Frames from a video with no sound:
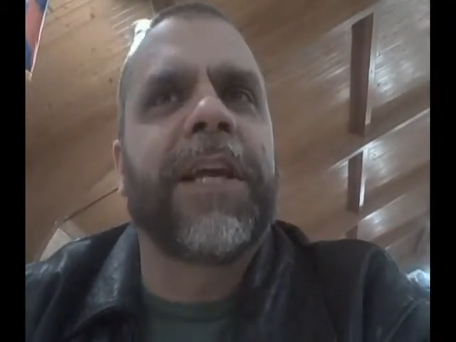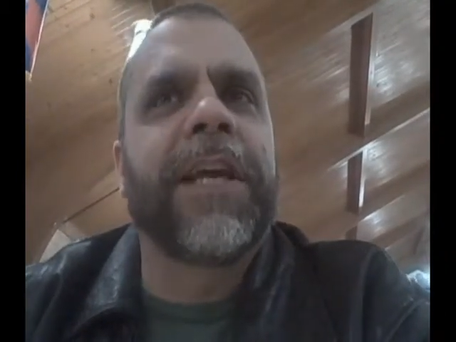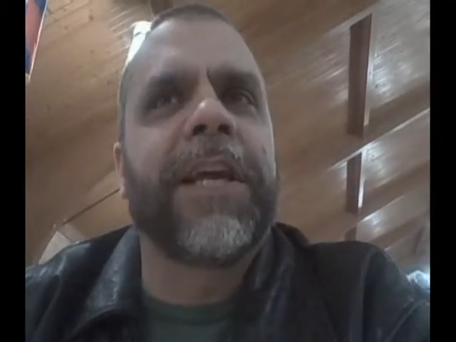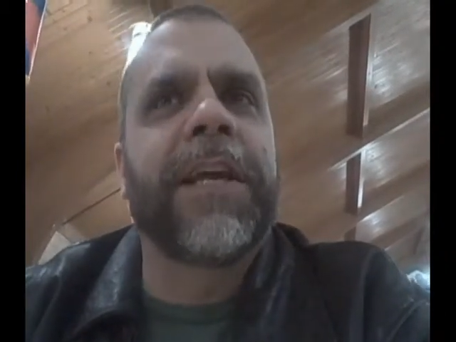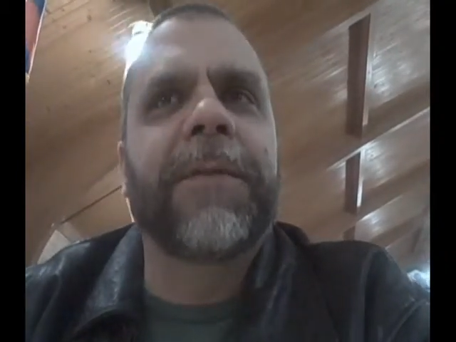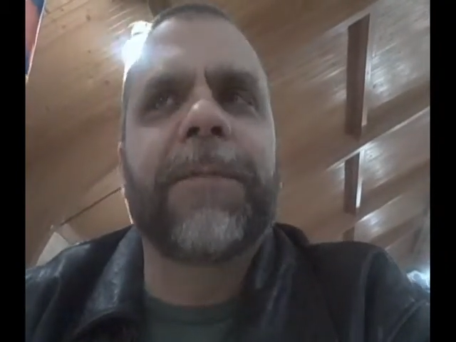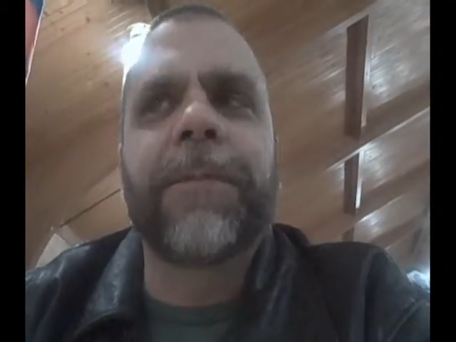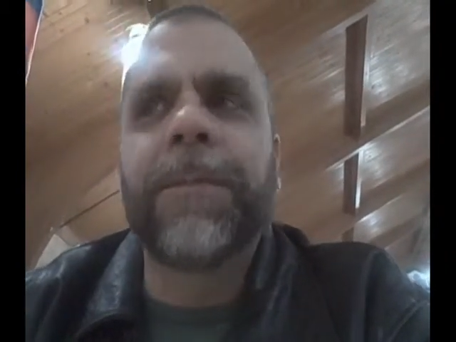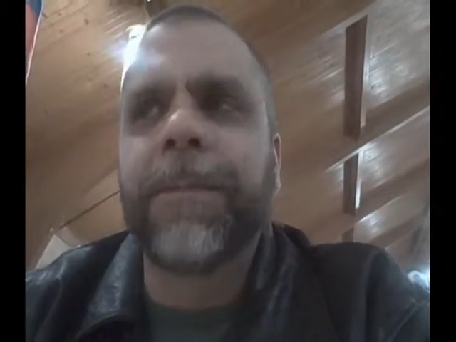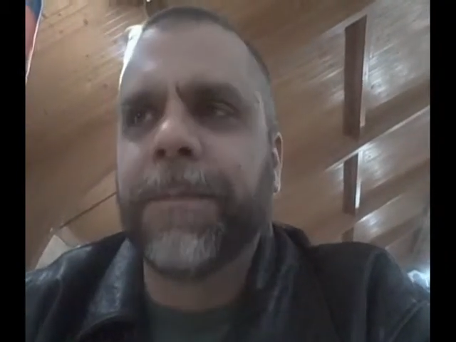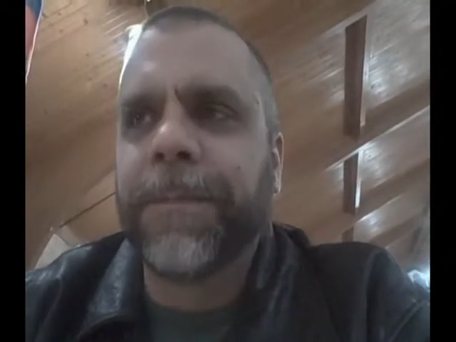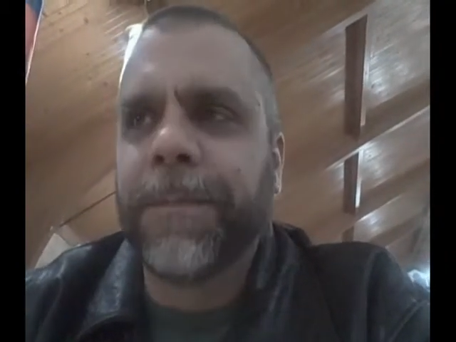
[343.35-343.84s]

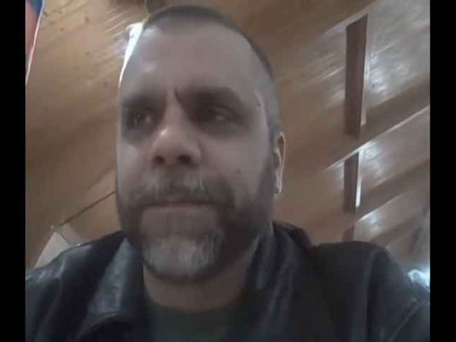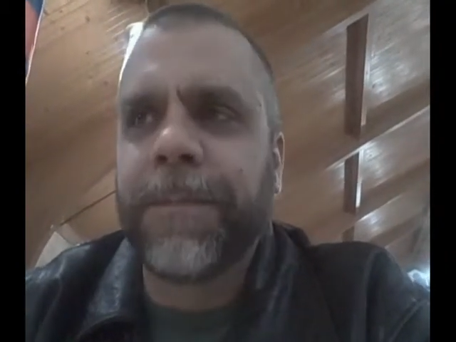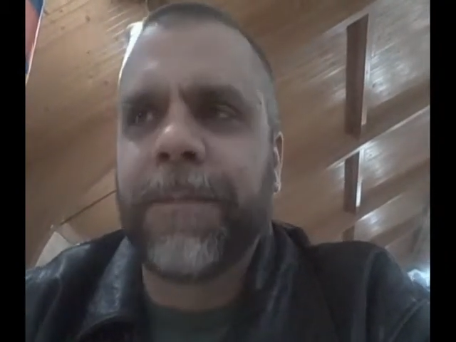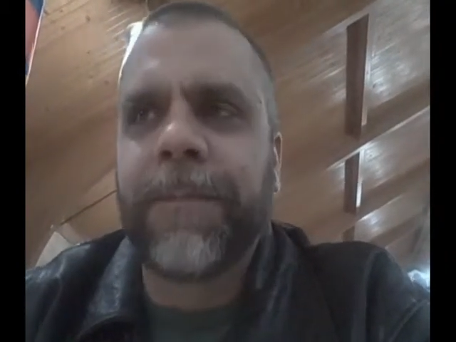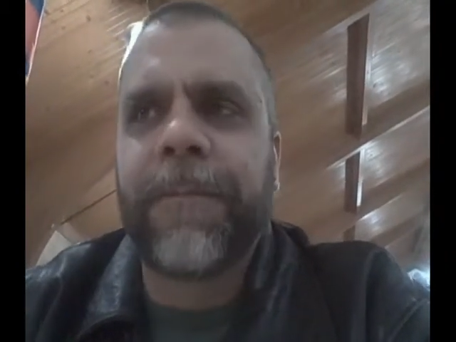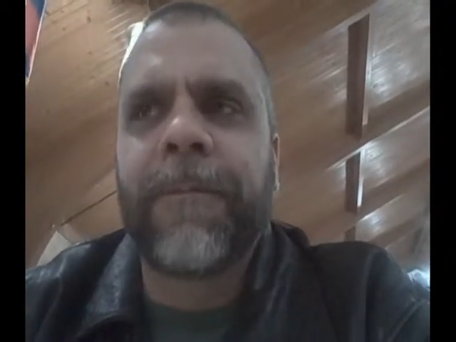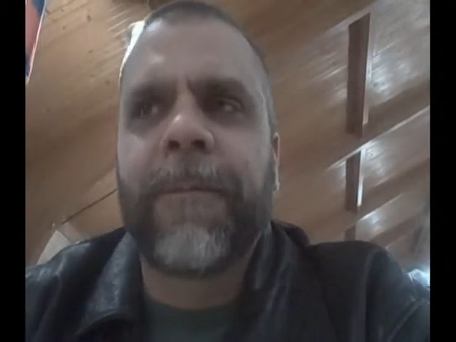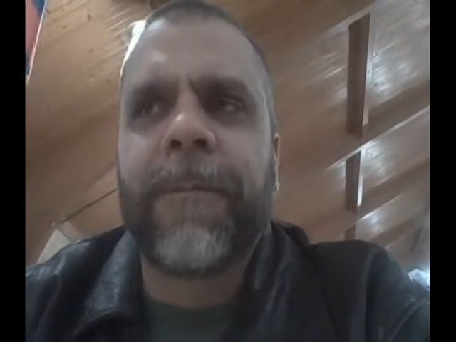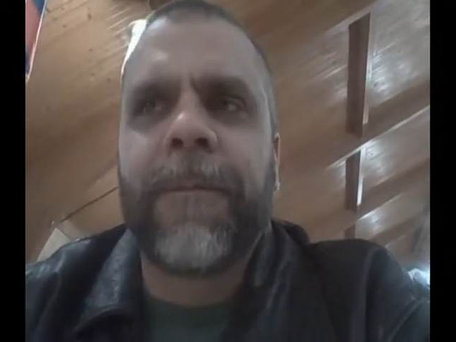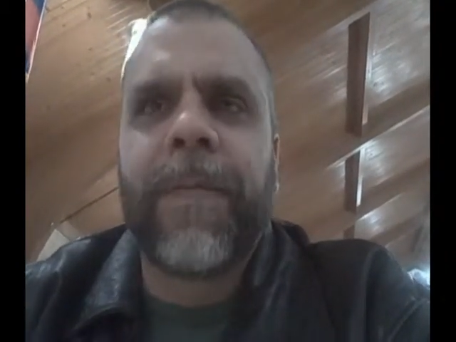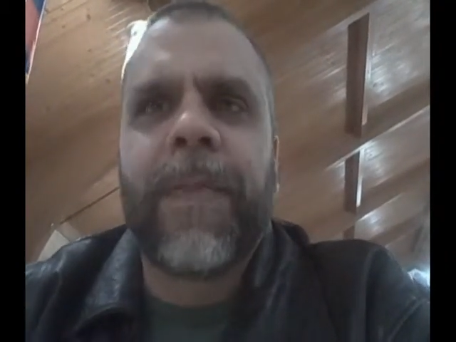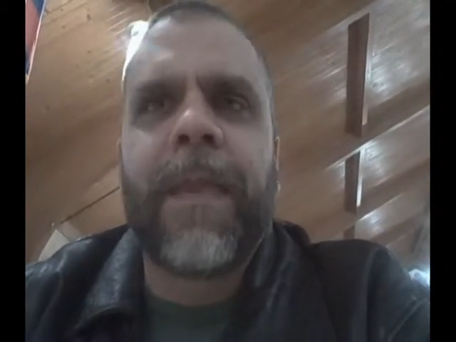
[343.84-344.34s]
kid.
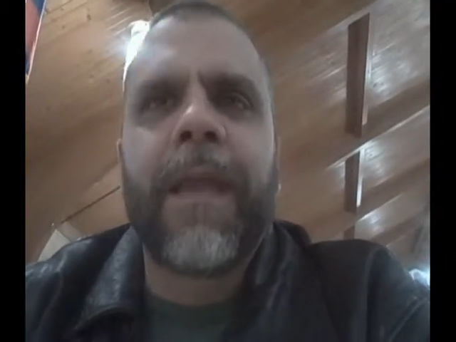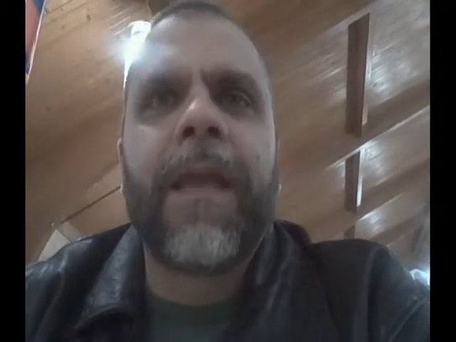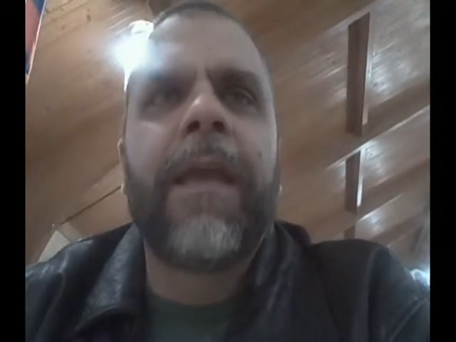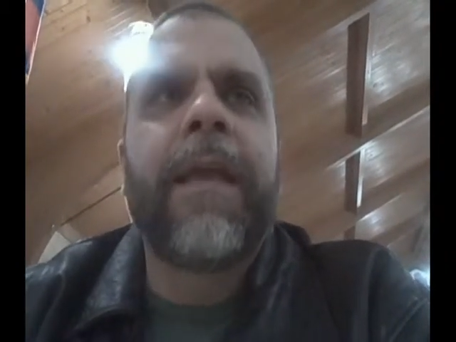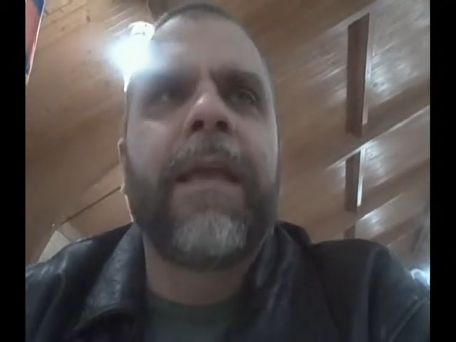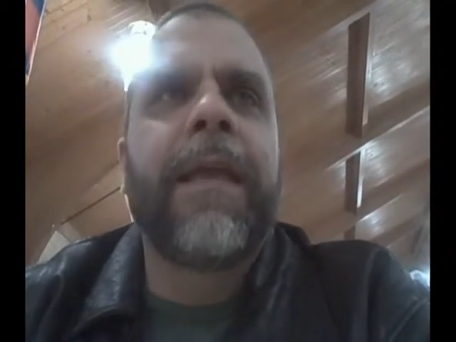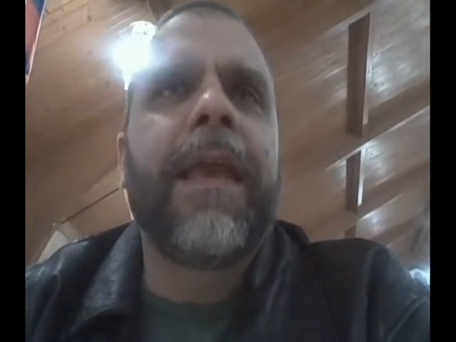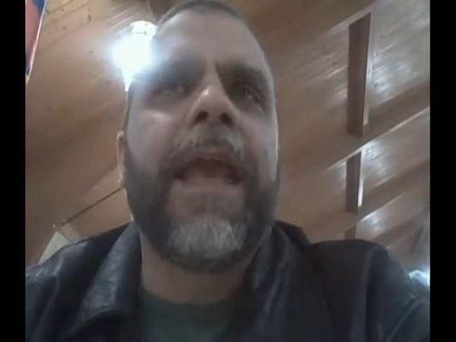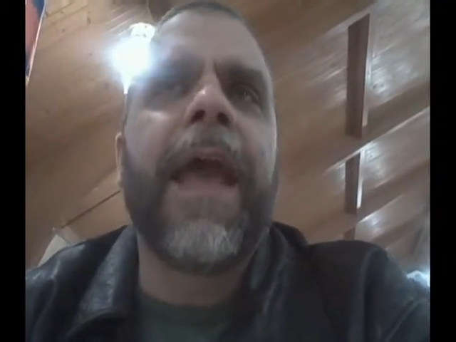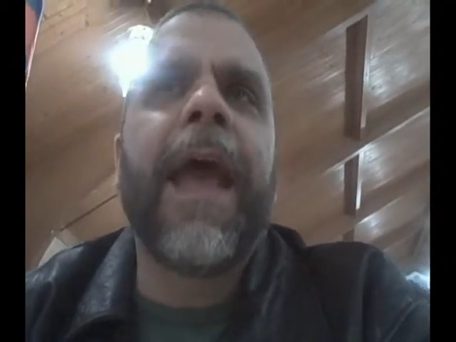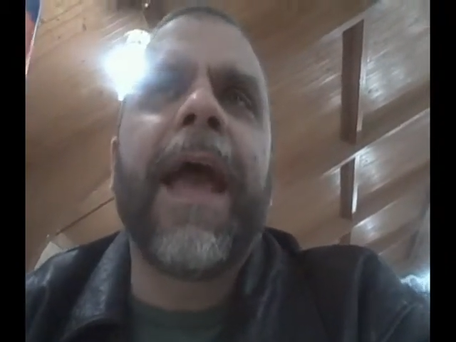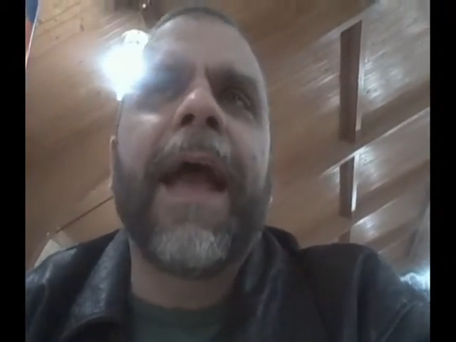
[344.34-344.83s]

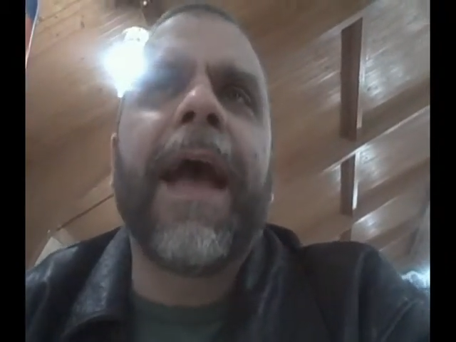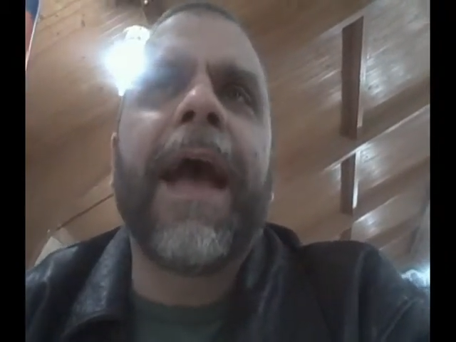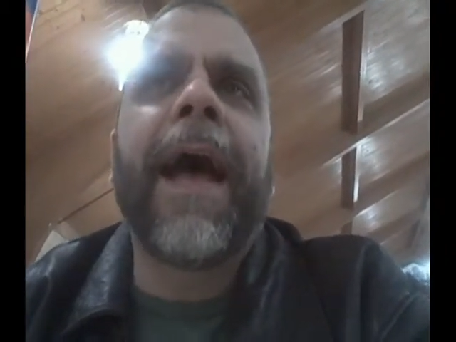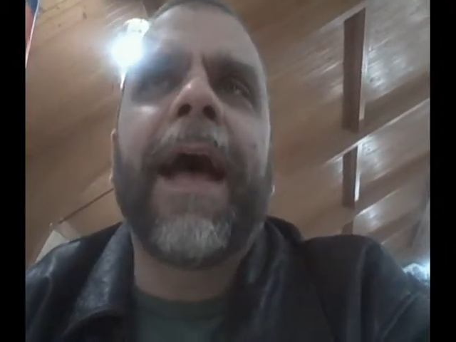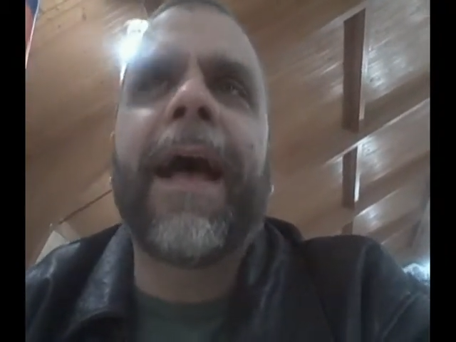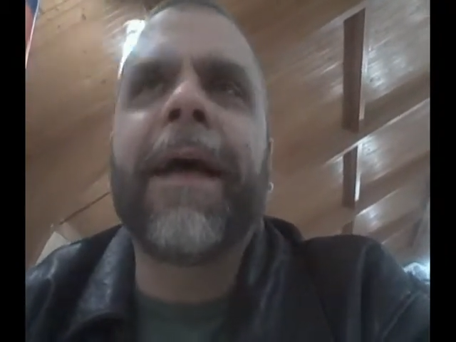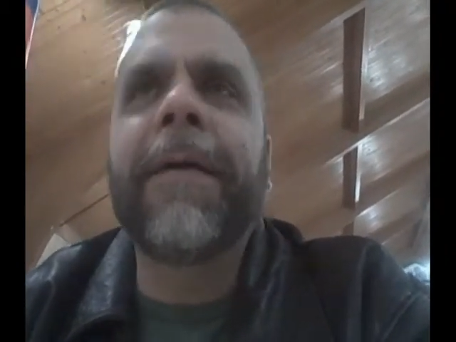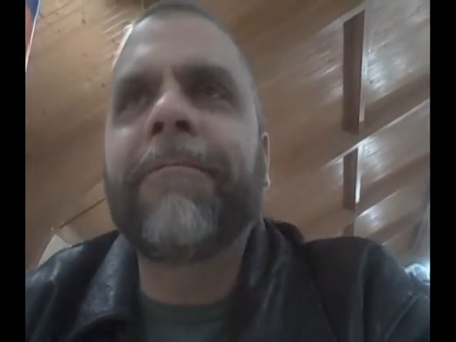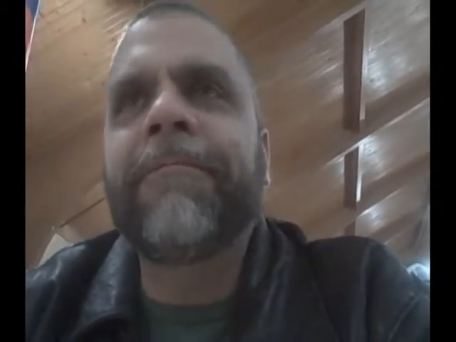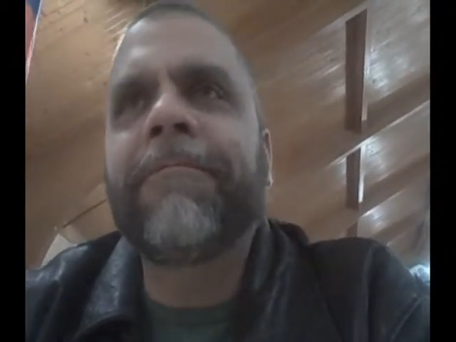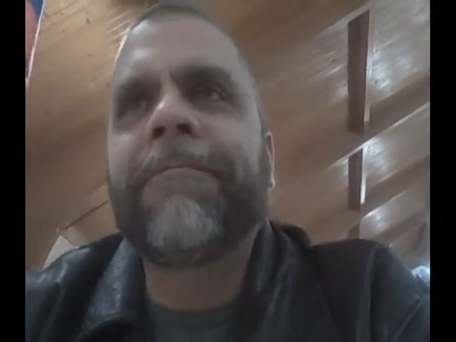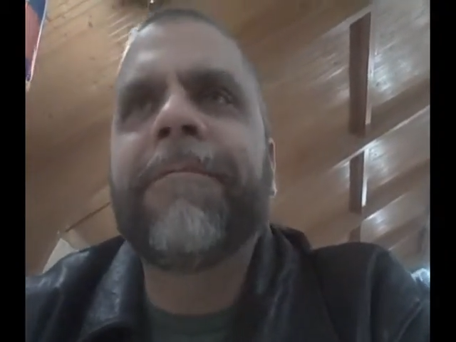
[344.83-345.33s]

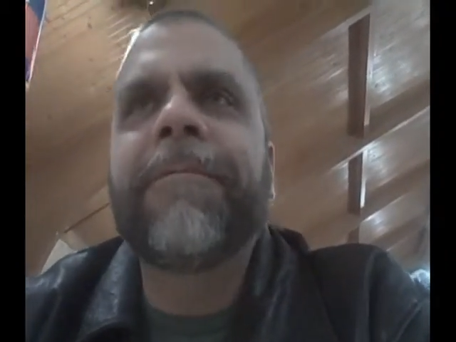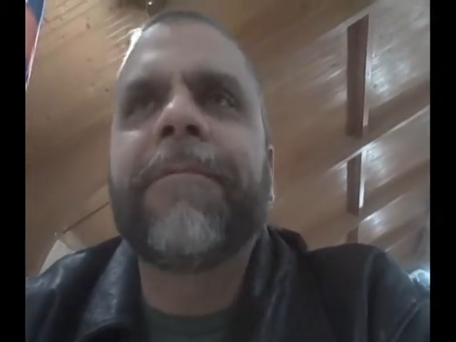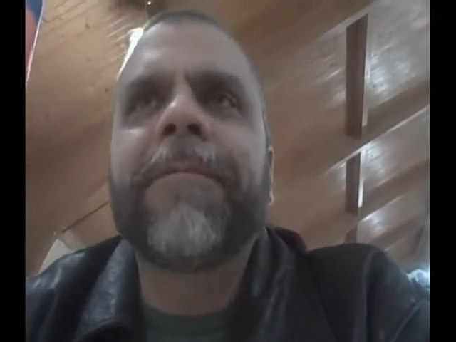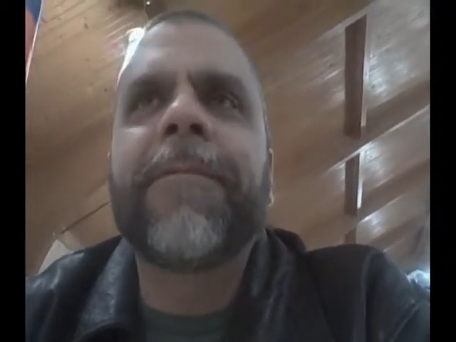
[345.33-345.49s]
Yeah,